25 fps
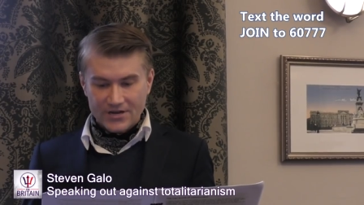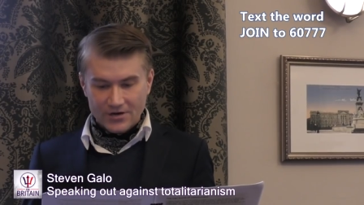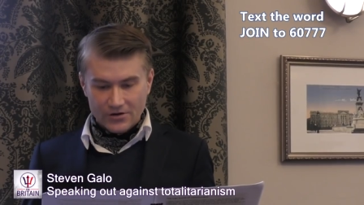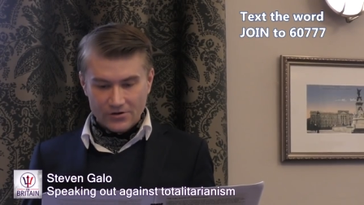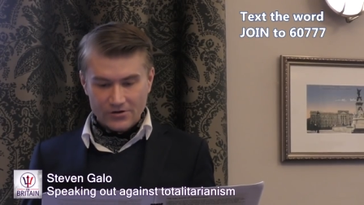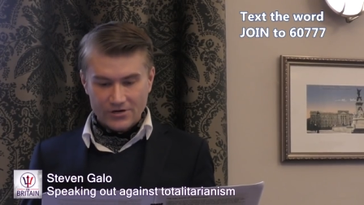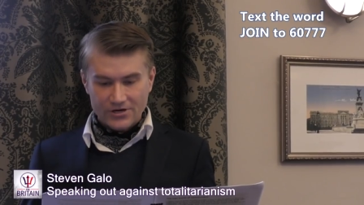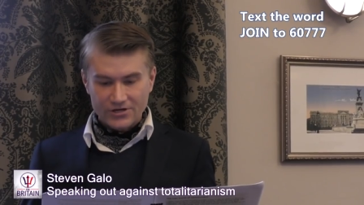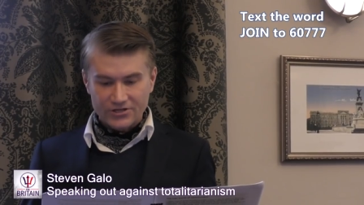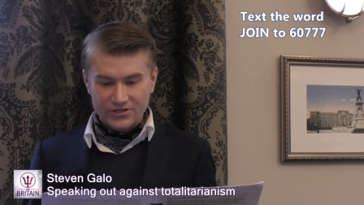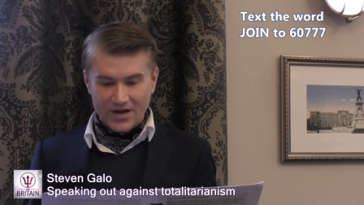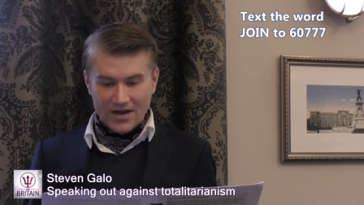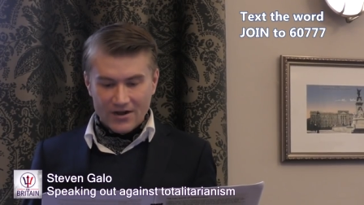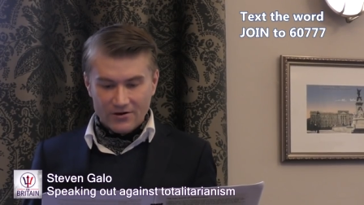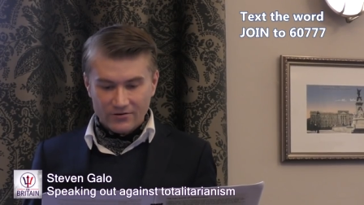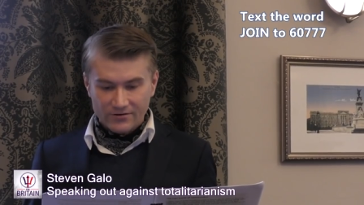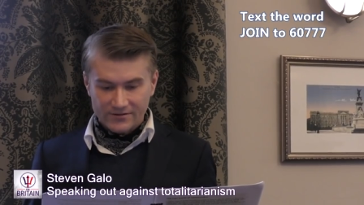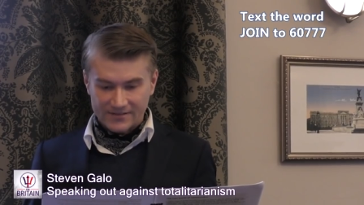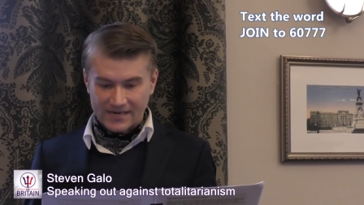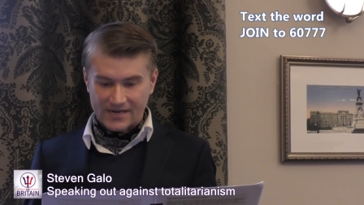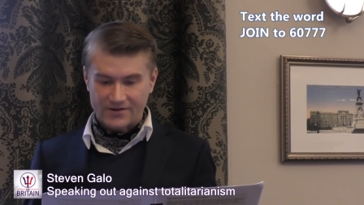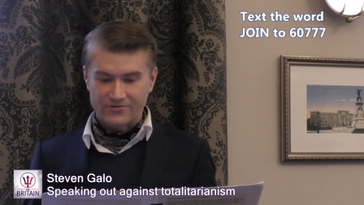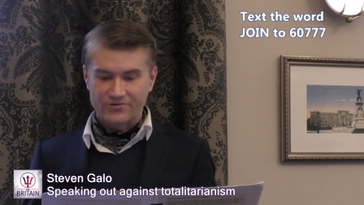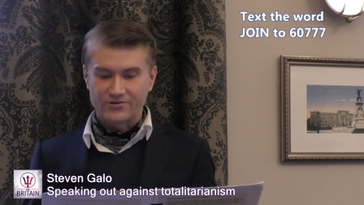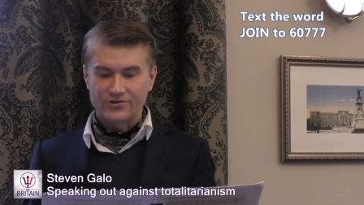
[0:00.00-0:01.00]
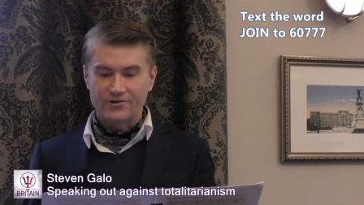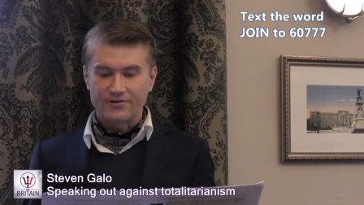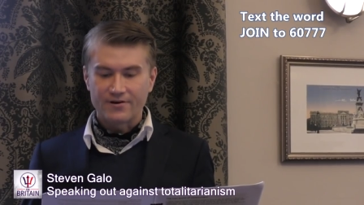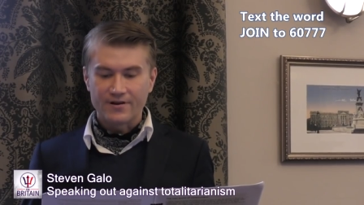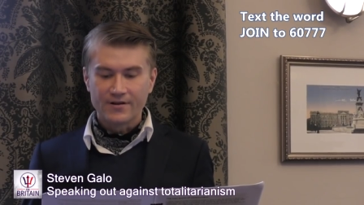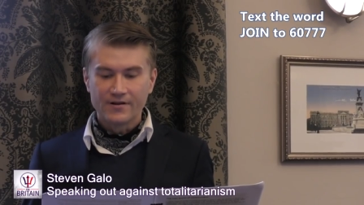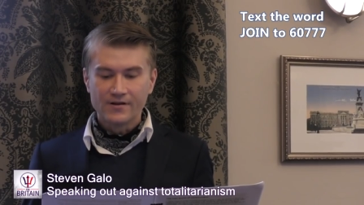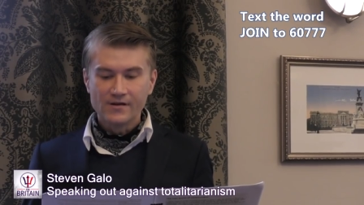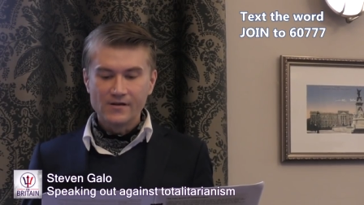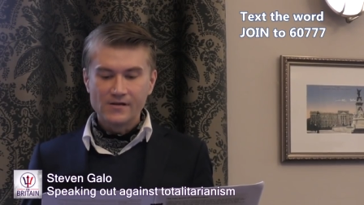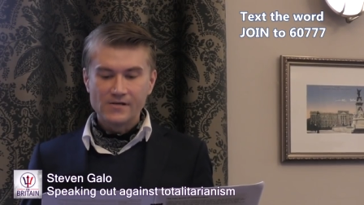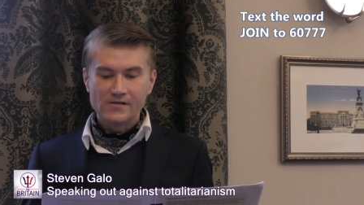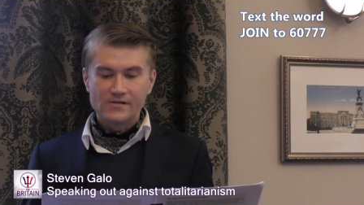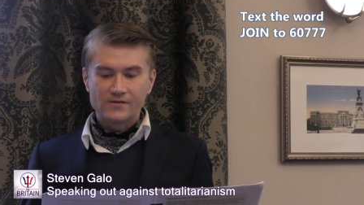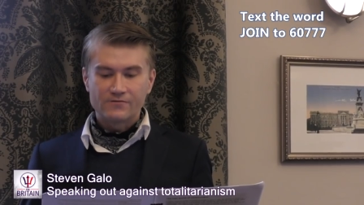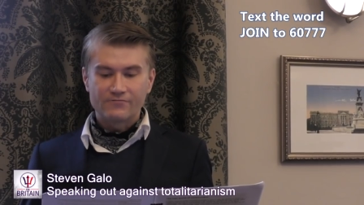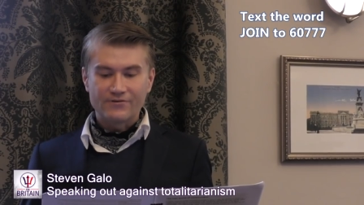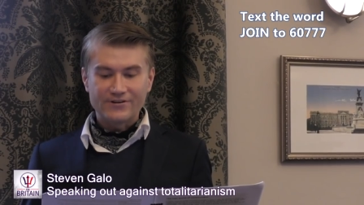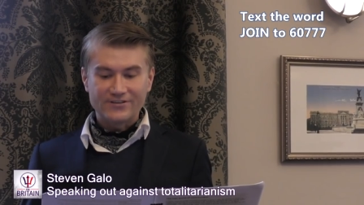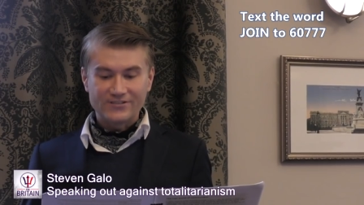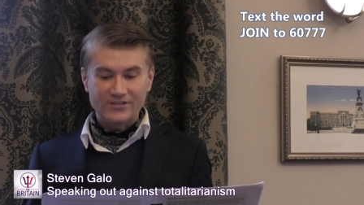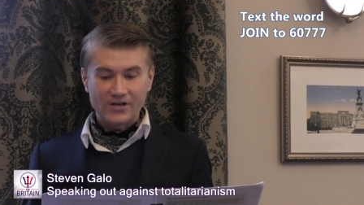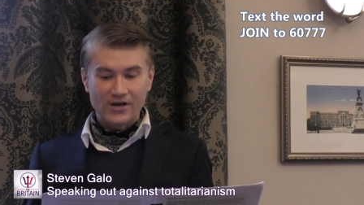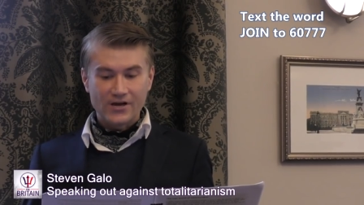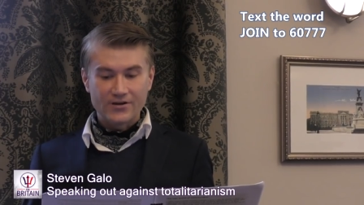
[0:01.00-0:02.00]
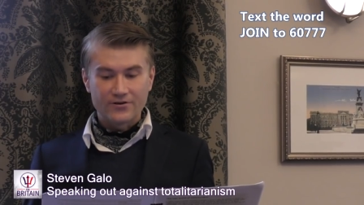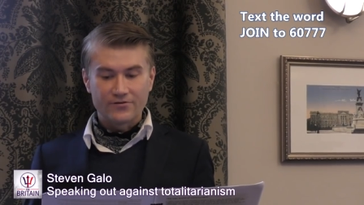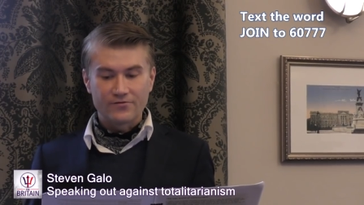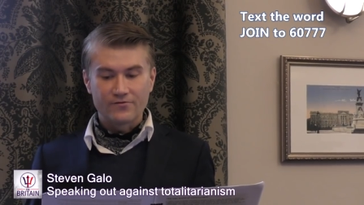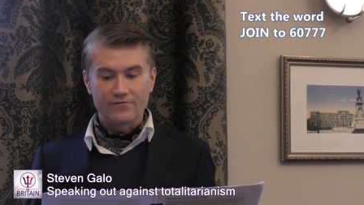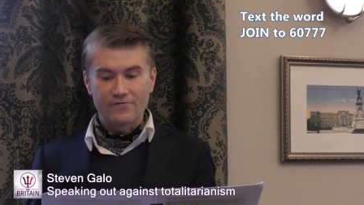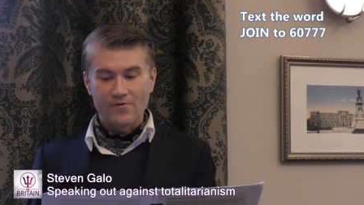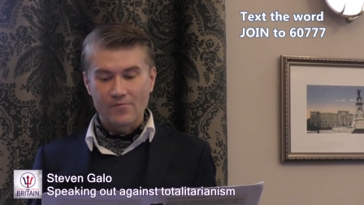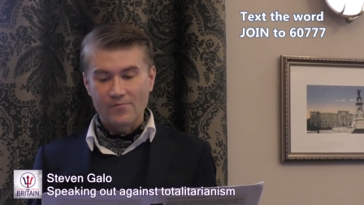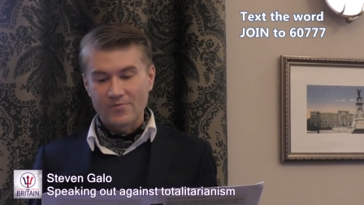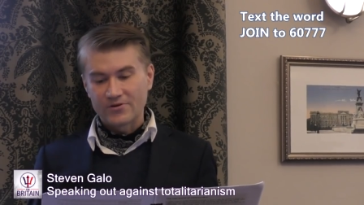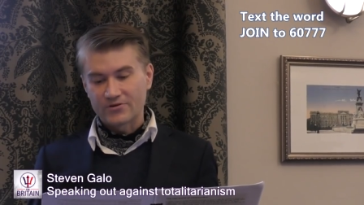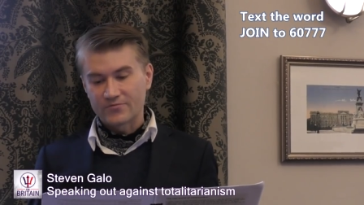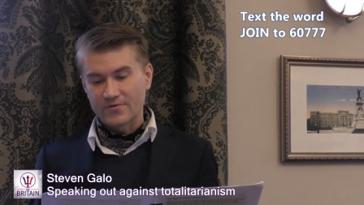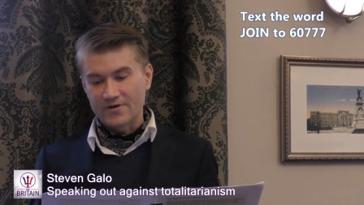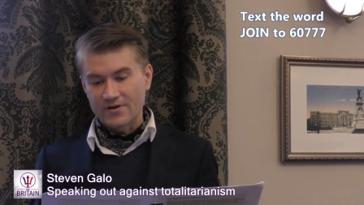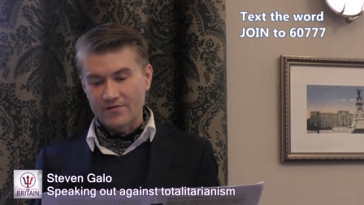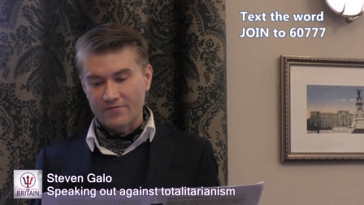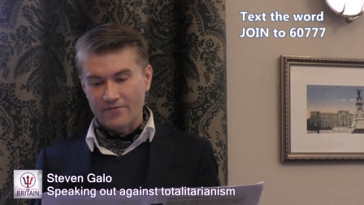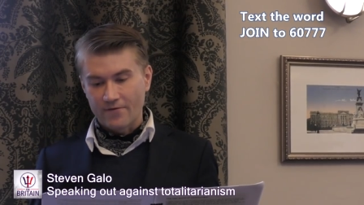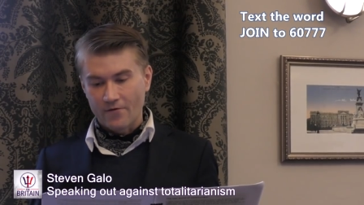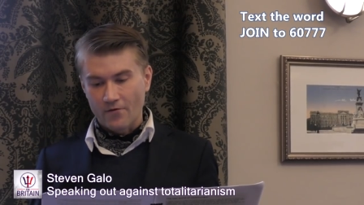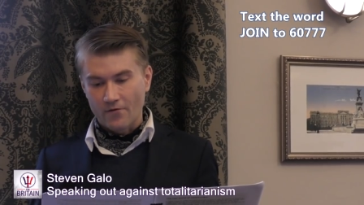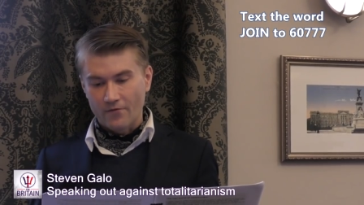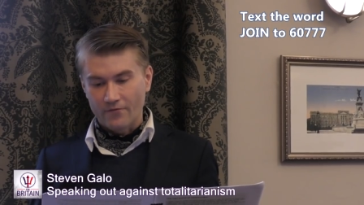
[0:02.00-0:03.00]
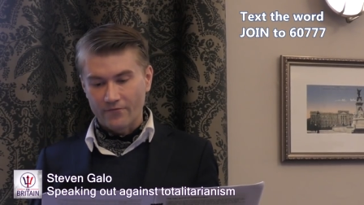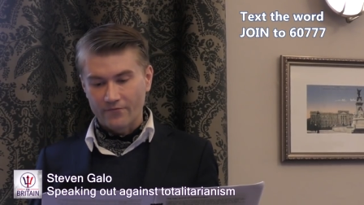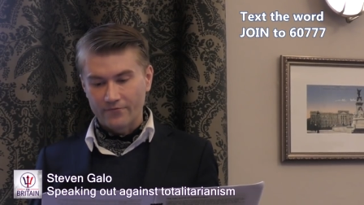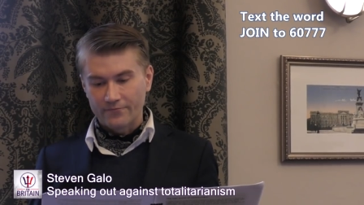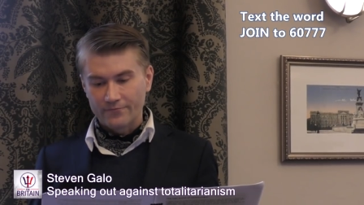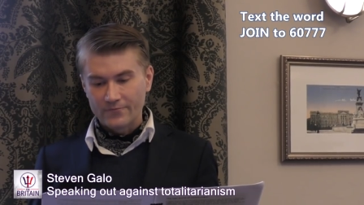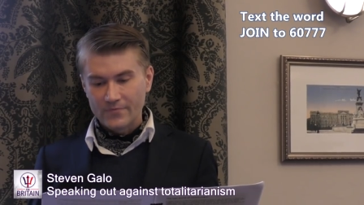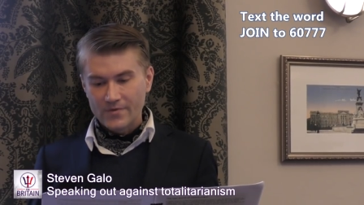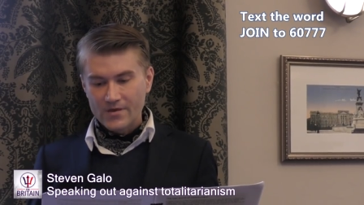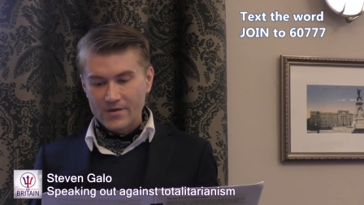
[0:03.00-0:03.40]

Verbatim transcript: including General Secretary, resigned on November 24th.